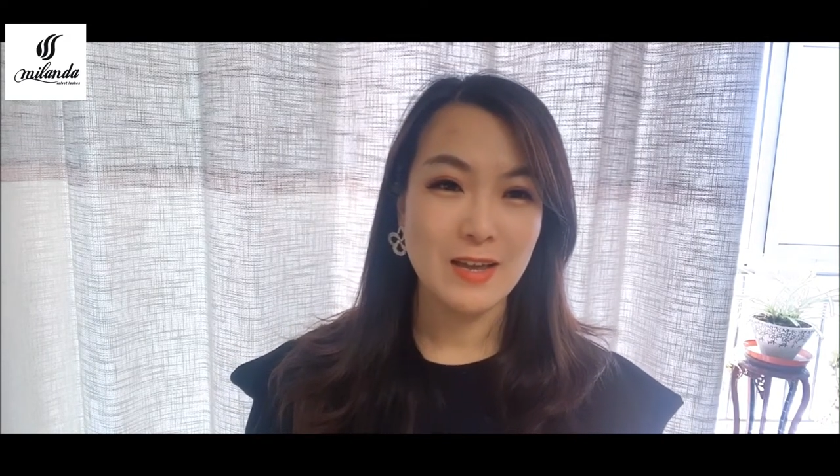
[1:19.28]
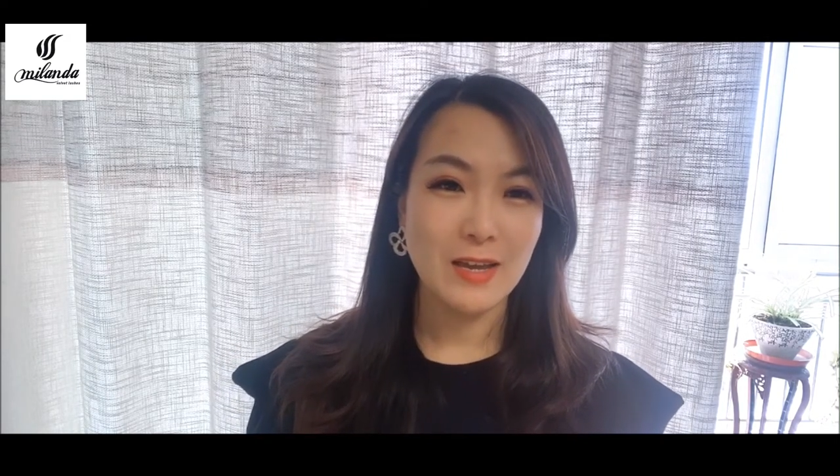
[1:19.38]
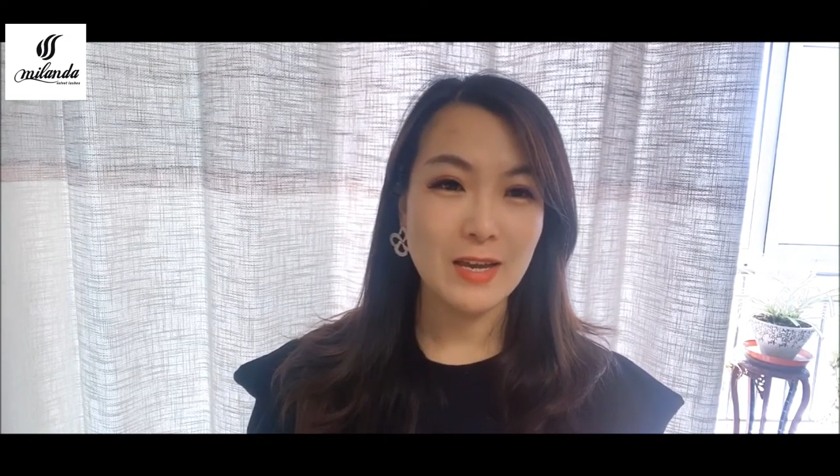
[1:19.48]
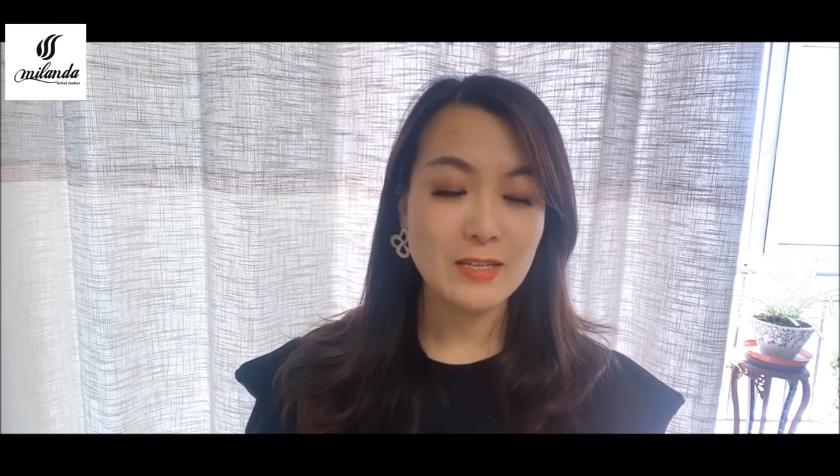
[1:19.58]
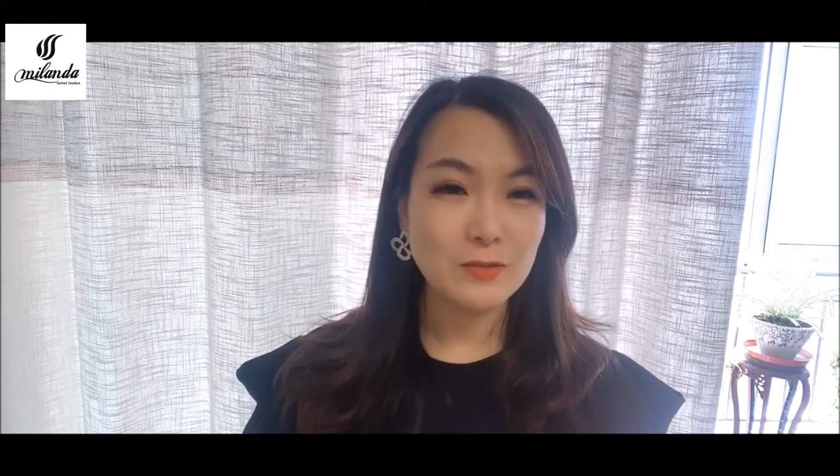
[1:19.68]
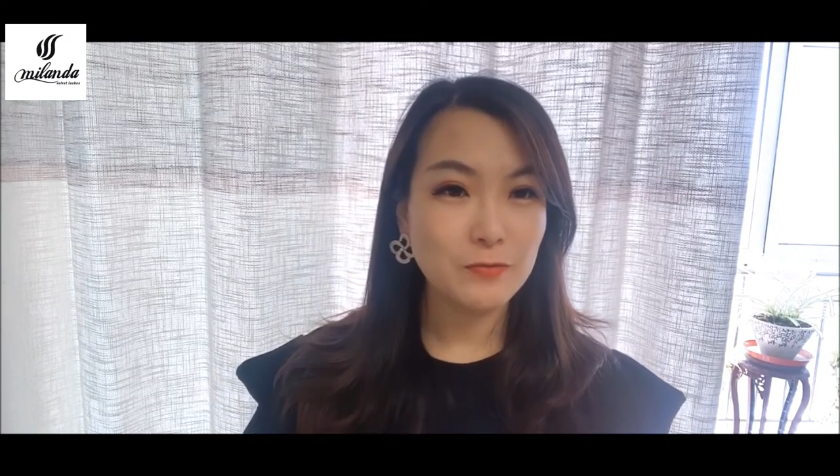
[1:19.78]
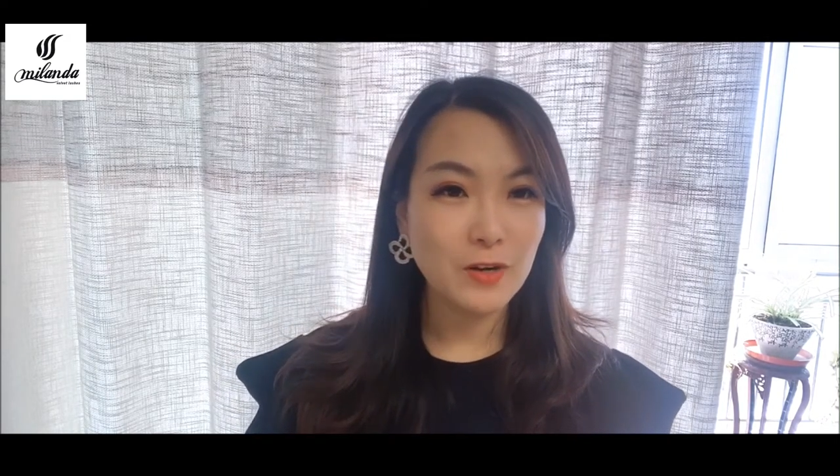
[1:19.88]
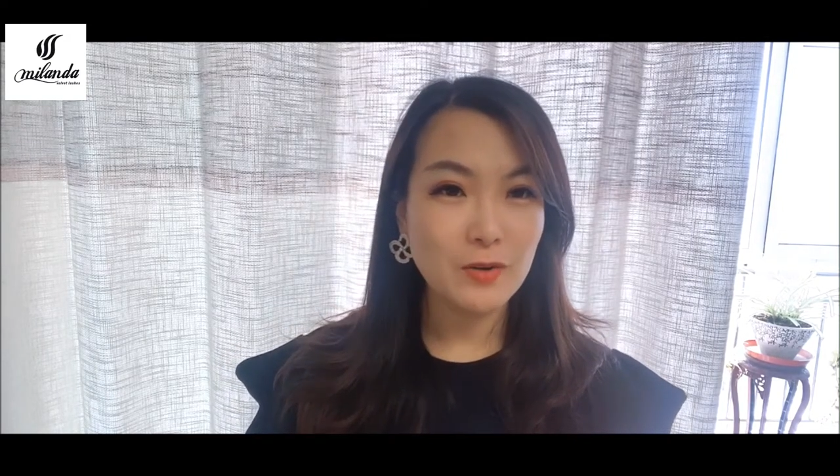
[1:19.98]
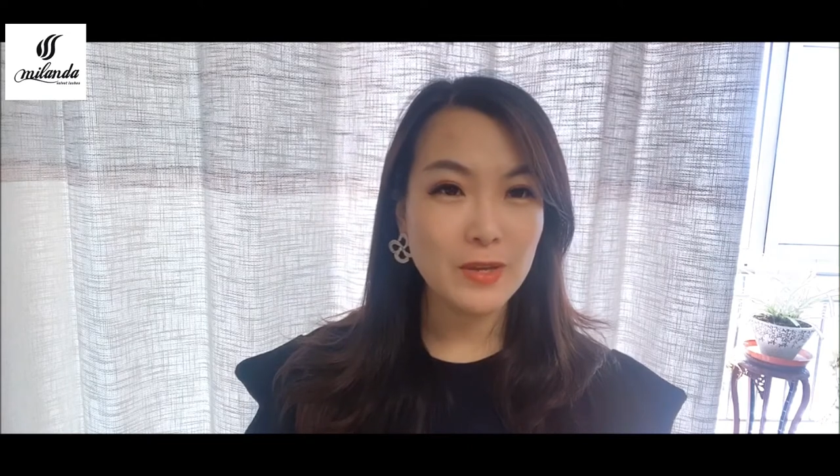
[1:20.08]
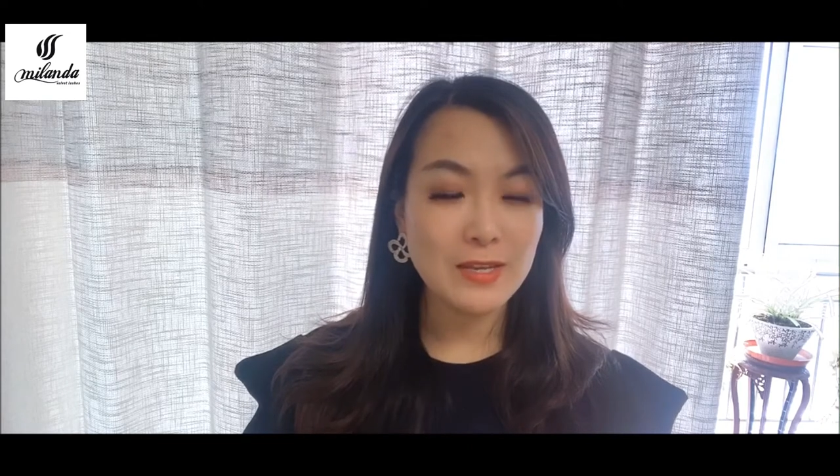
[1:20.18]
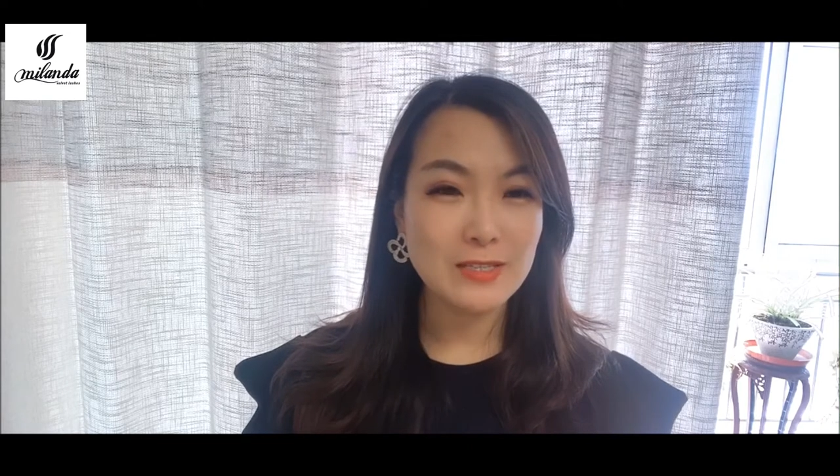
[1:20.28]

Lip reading: It is very